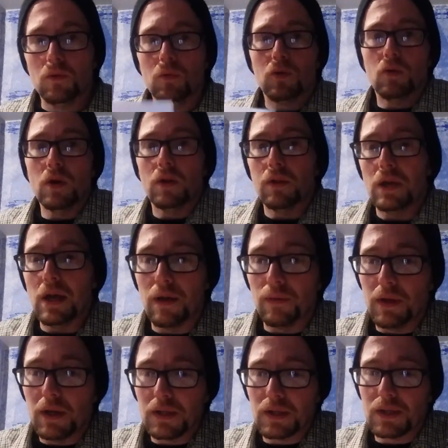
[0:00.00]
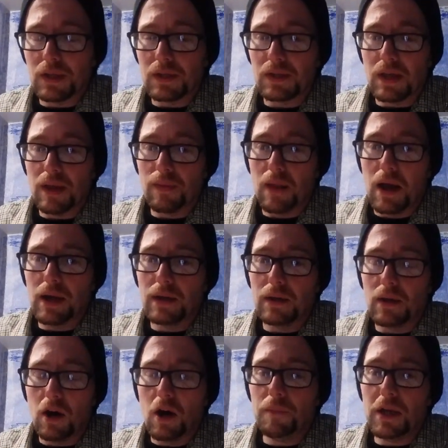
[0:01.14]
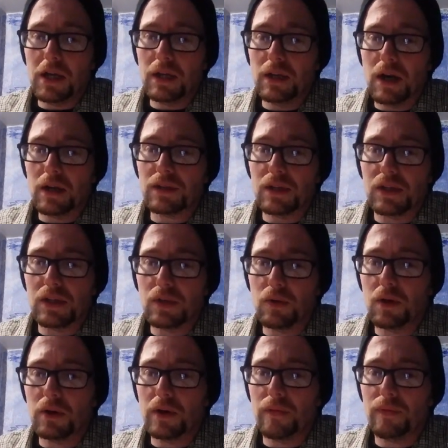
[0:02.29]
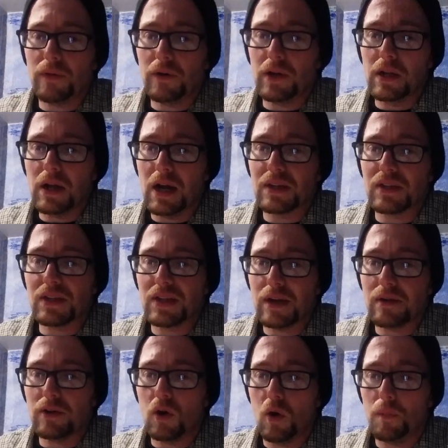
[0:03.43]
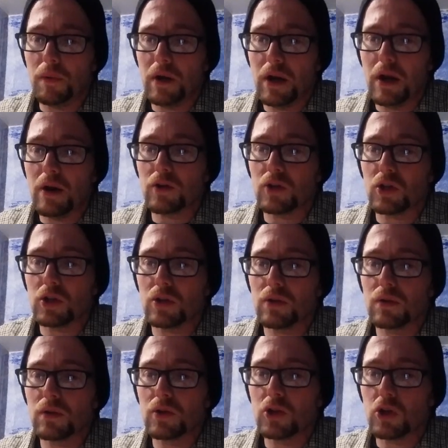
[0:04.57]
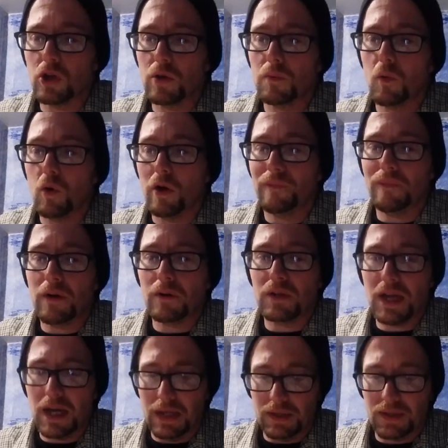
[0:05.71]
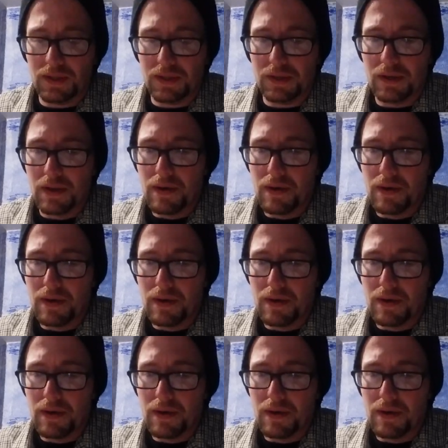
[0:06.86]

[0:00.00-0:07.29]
quickly on this headline, Army conducted 239 secret open-air germ warfare tests.